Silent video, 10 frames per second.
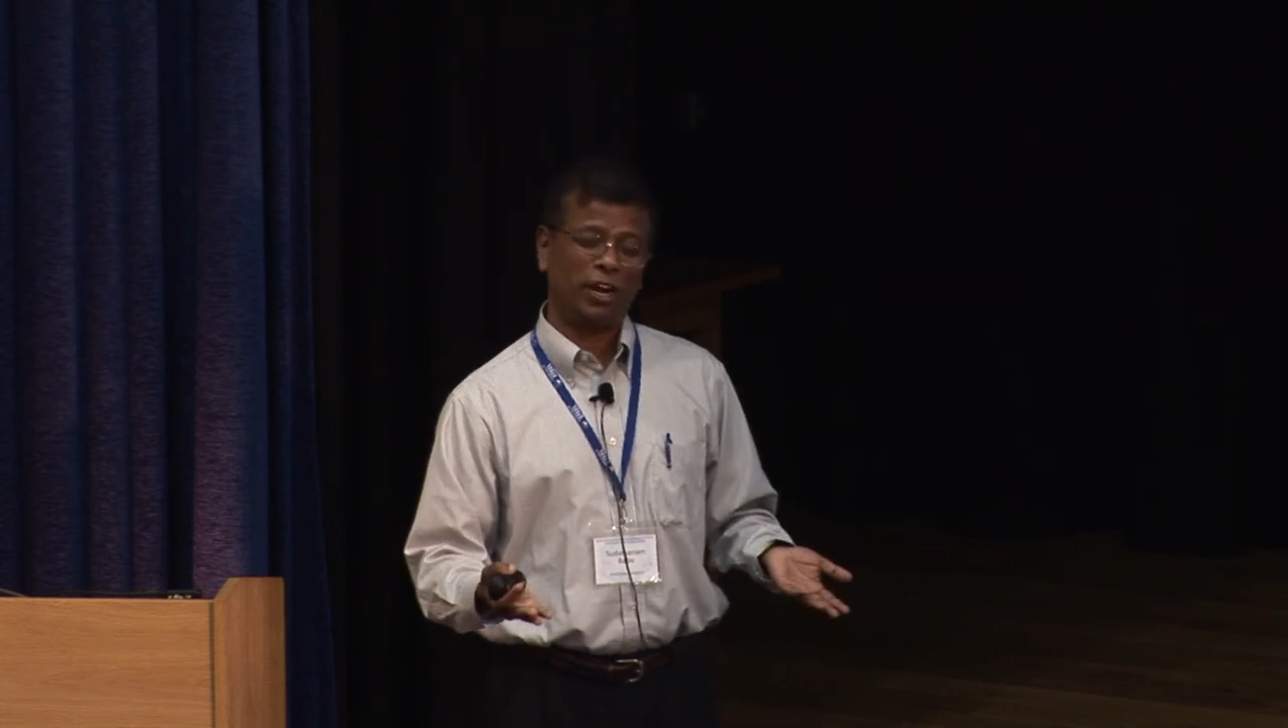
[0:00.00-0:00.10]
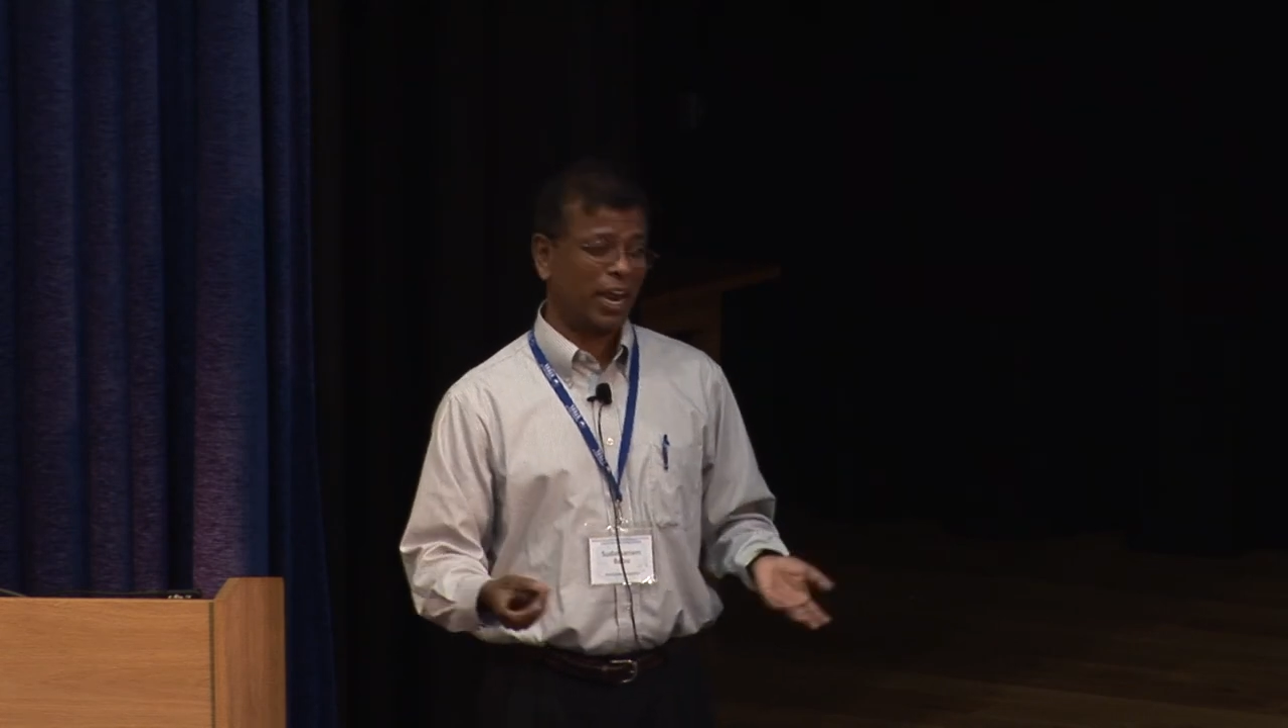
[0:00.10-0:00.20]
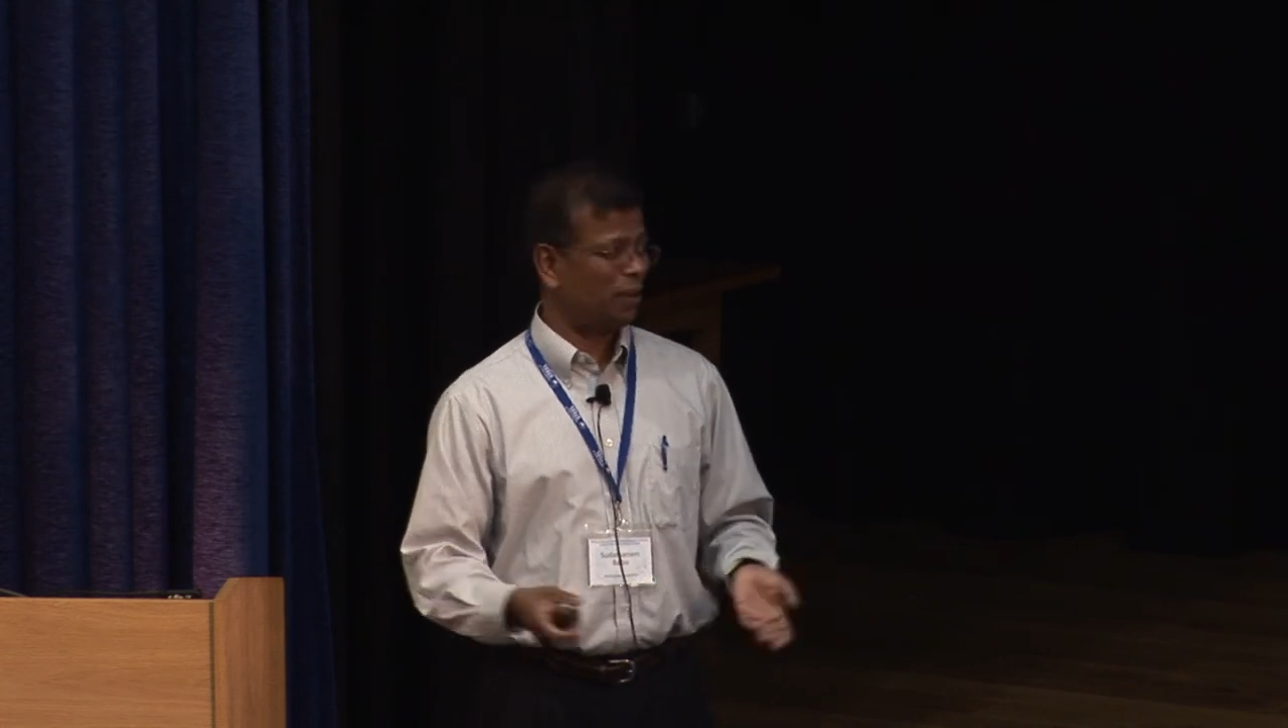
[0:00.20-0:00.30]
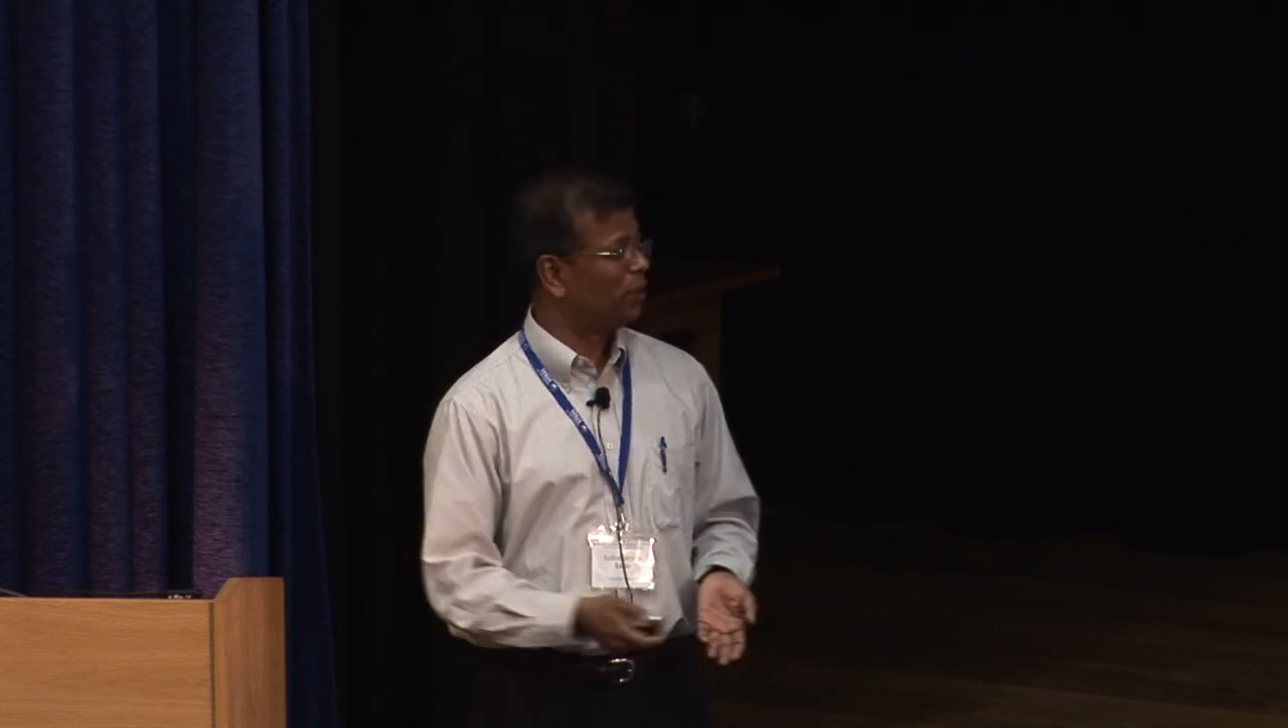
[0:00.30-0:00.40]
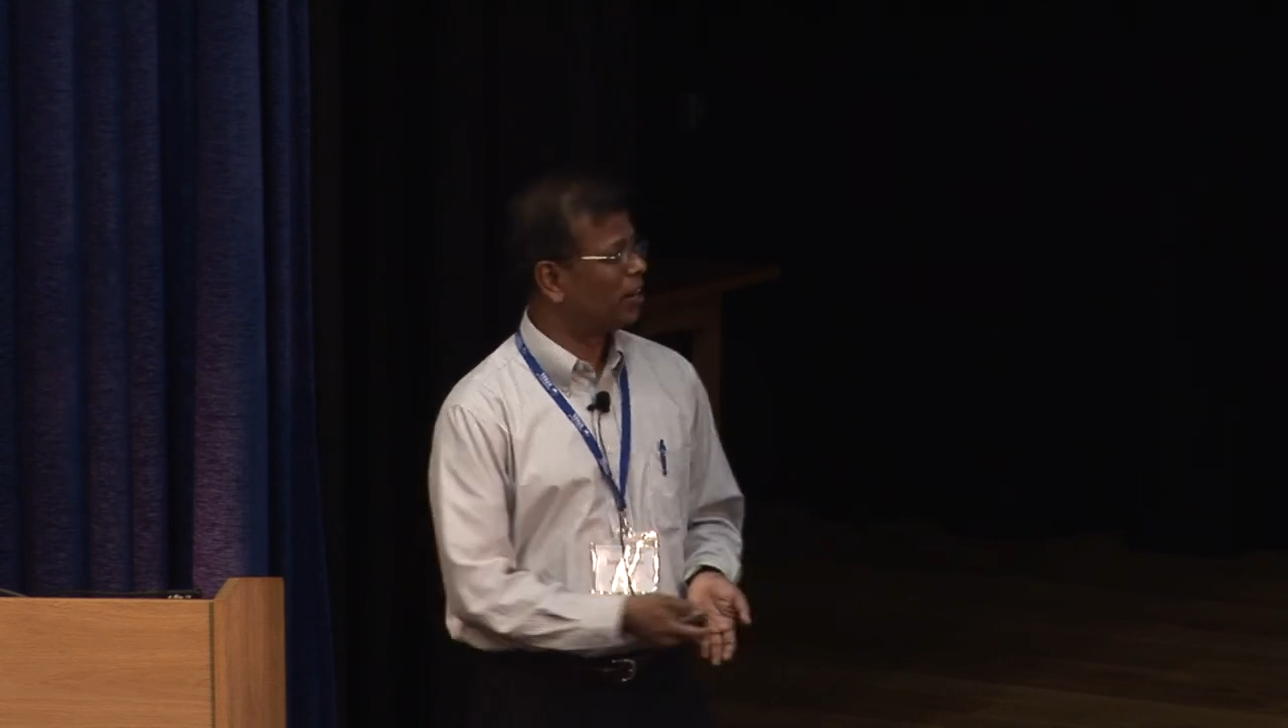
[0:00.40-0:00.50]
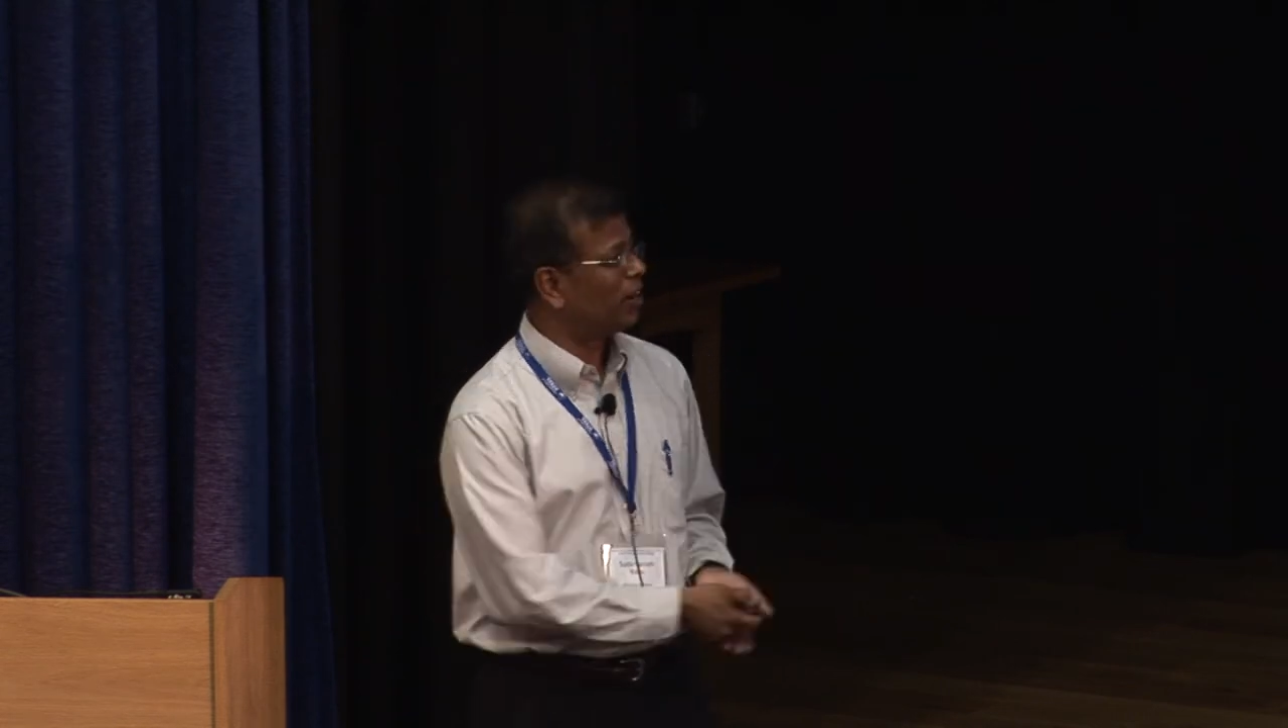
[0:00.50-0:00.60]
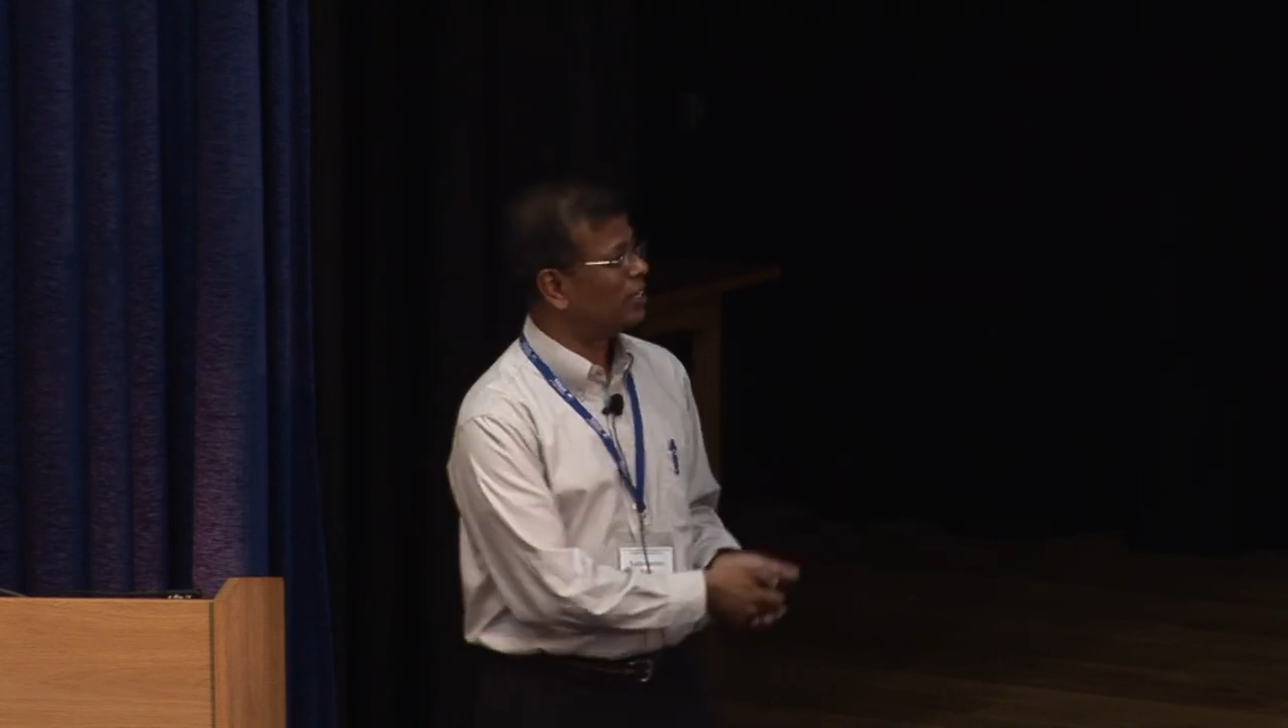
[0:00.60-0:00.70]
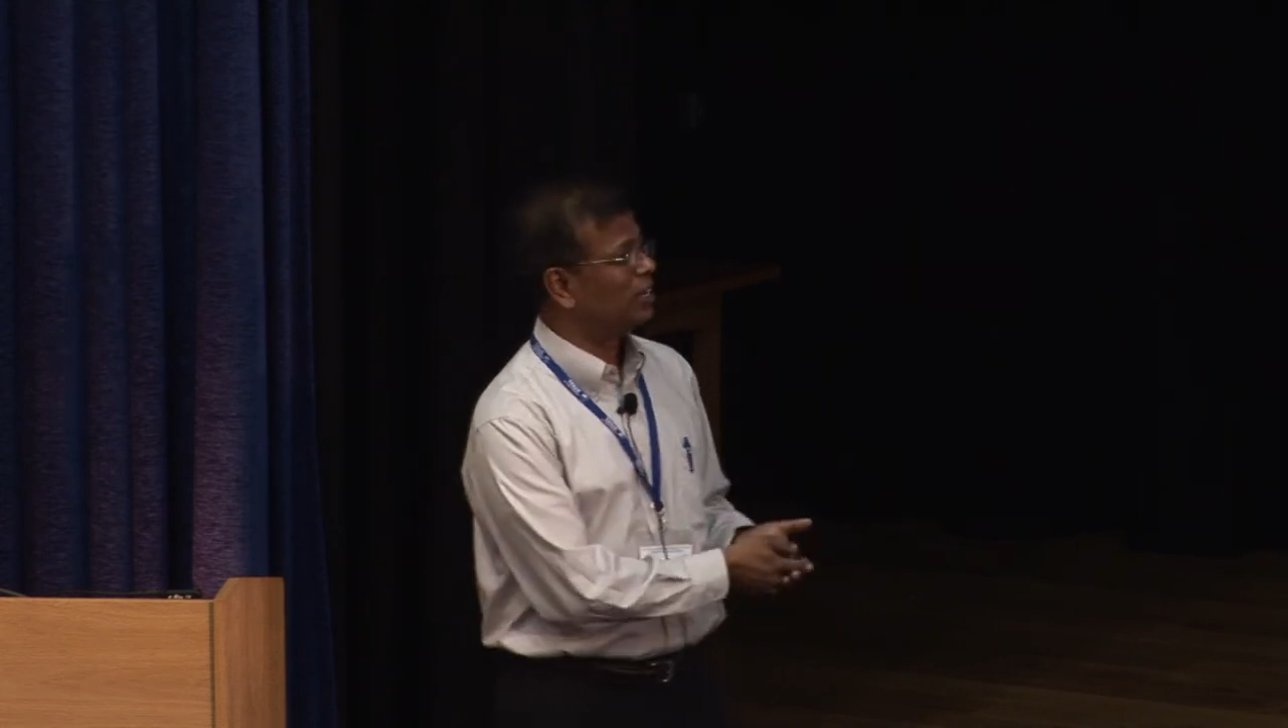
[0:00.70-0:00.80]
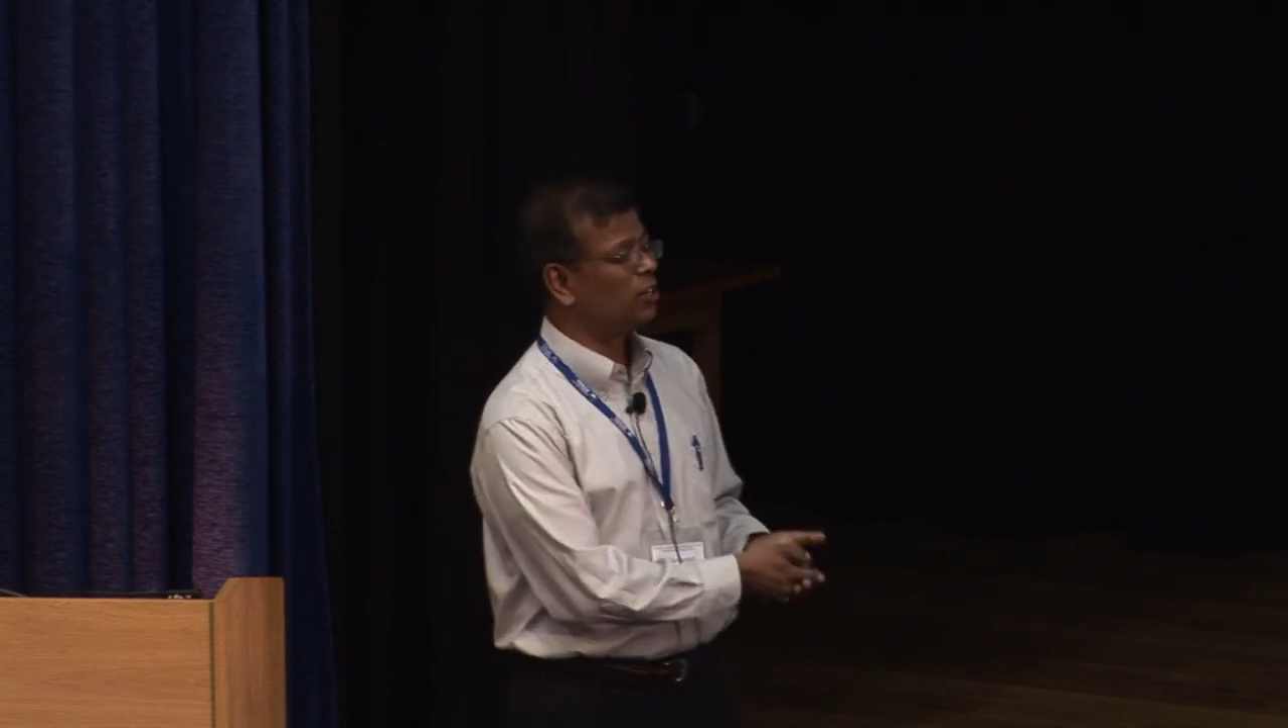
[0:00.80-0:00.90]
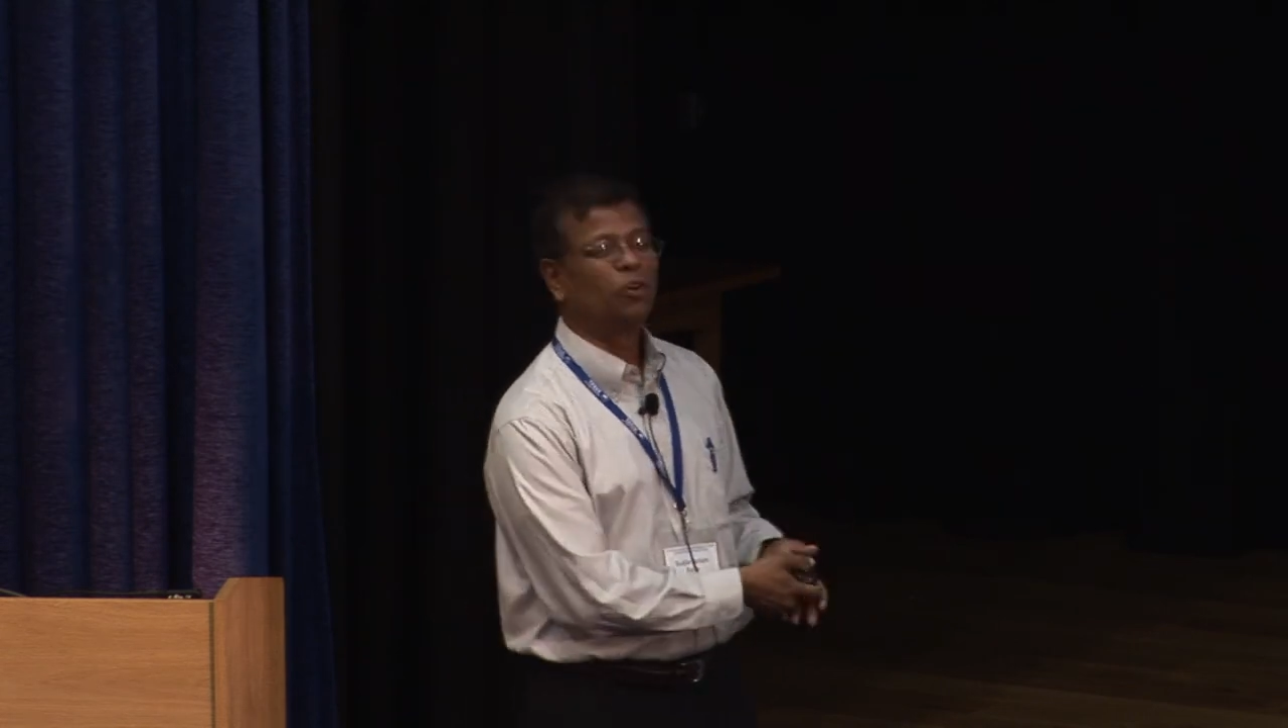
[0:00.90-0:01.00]
ferrite
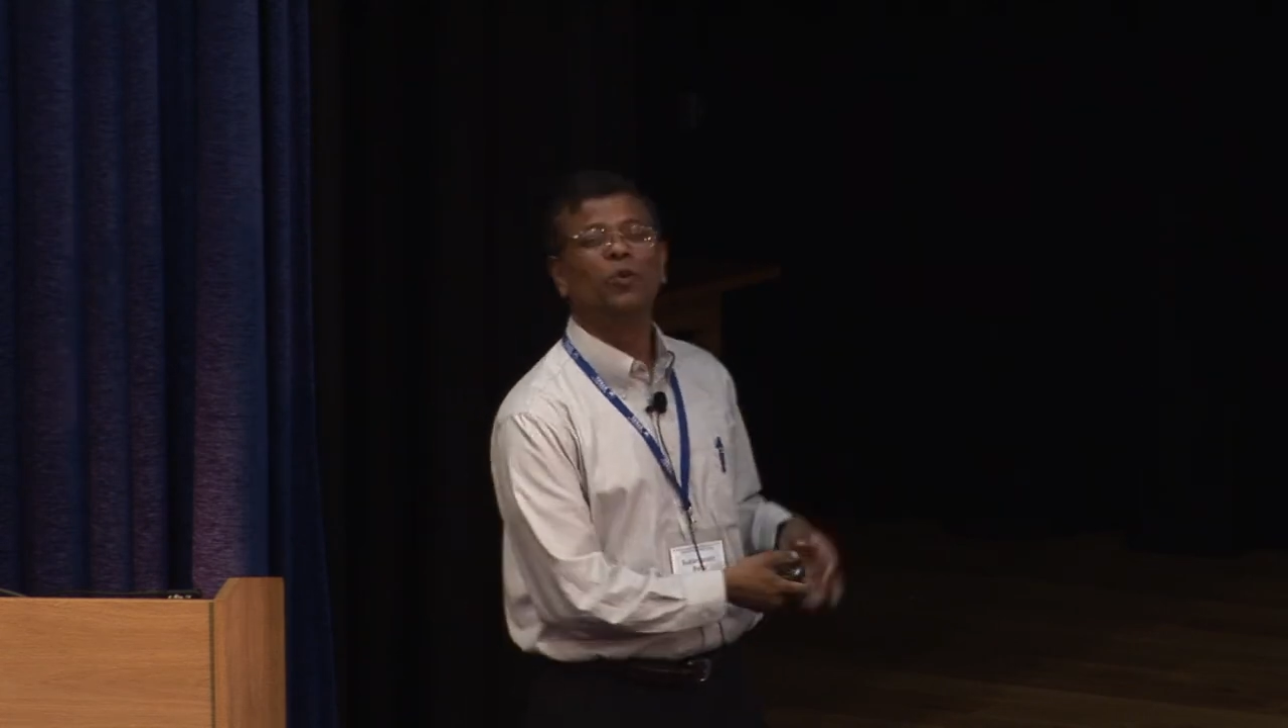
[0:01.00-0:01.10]
because it